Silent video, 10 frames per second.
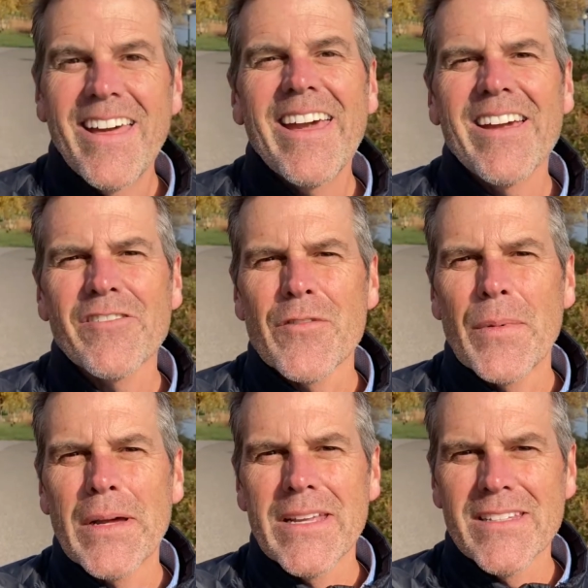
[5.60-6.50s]
Hey
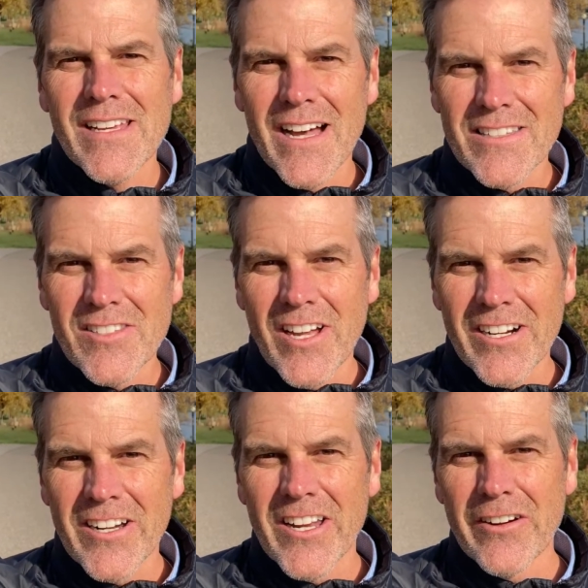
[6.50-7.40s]
everybody, Todd
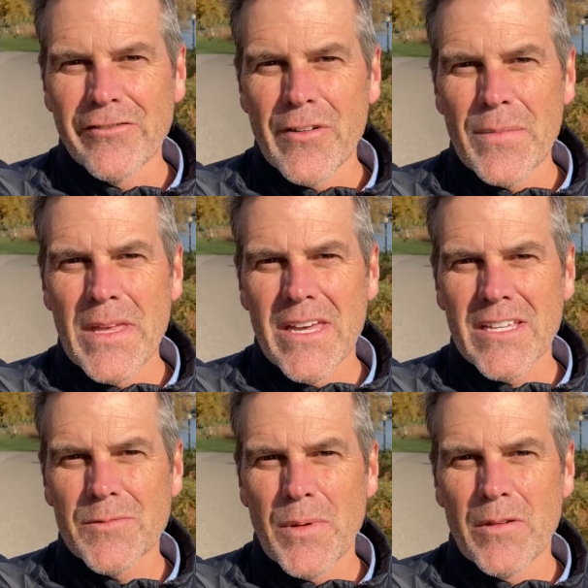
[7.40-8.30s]
Stocker here from E
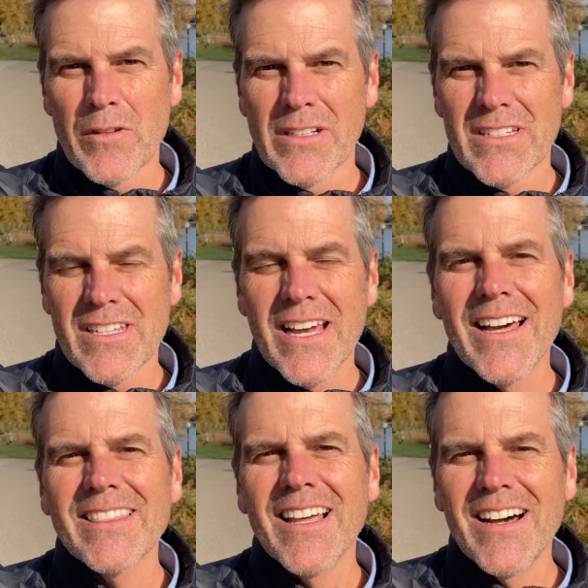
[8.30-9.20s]
X P Realty.
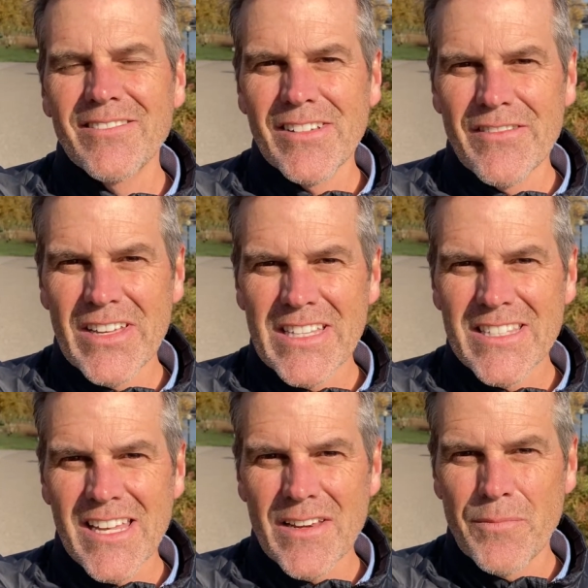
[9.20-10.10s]
I love living in
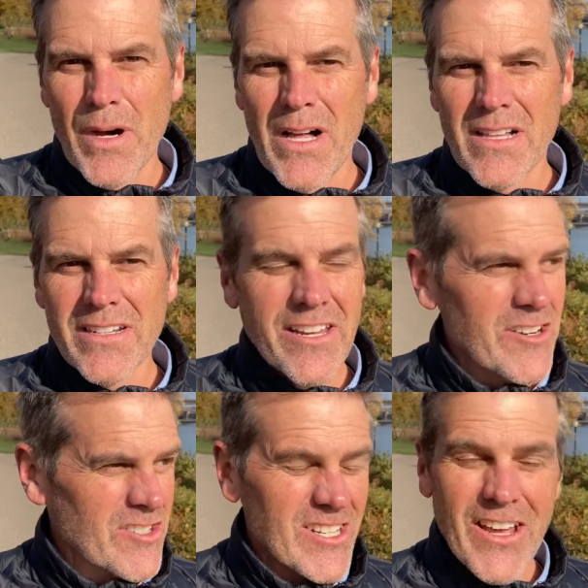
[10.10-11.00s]
Saint Paul, and
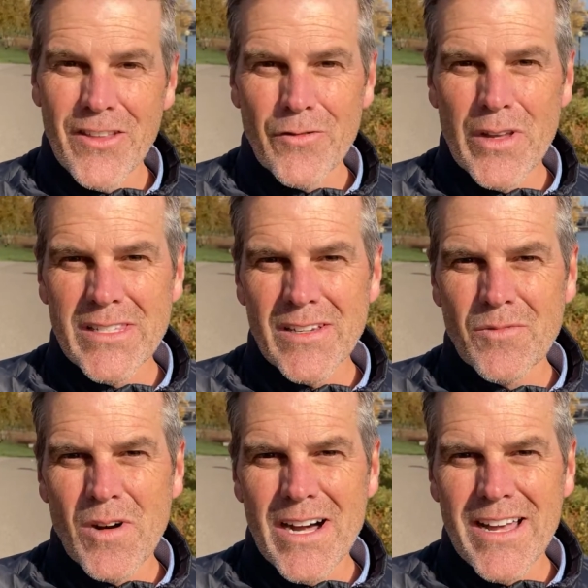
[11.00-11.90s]
here's another
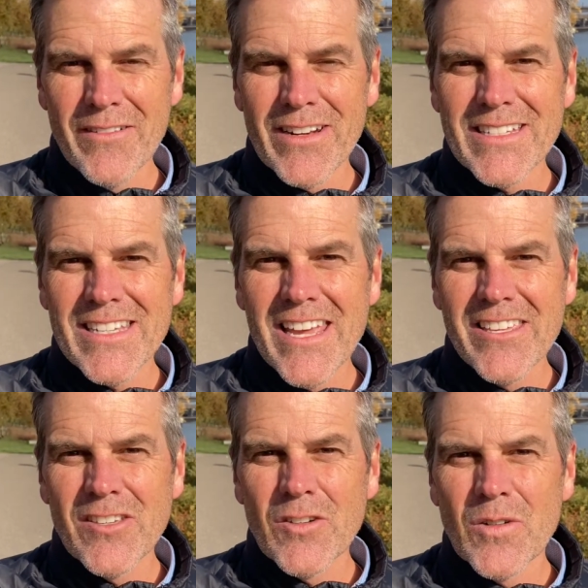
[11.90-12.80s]
reason why. I want to
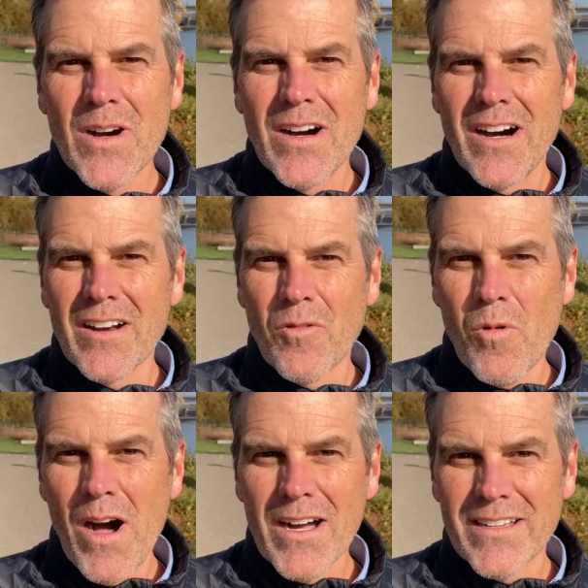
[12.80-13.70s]
take you on a
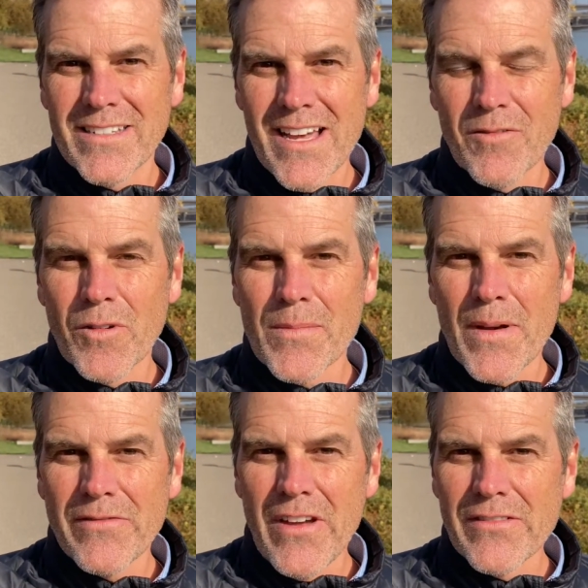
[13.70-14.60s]
walk down one of
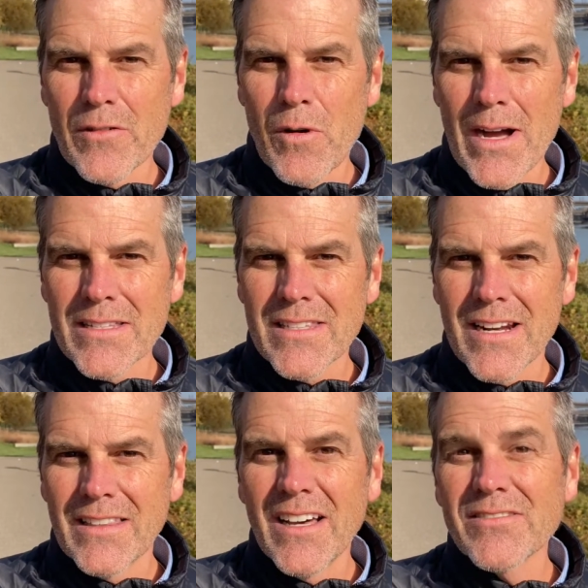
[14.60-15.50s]
my favorite walks that
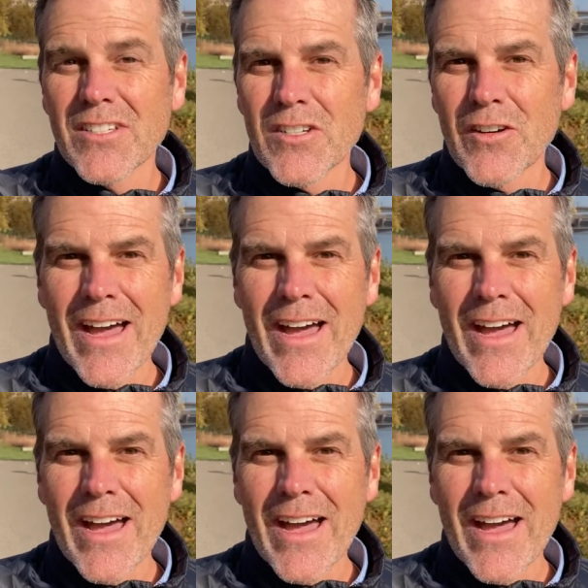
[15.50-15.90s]
I love to do.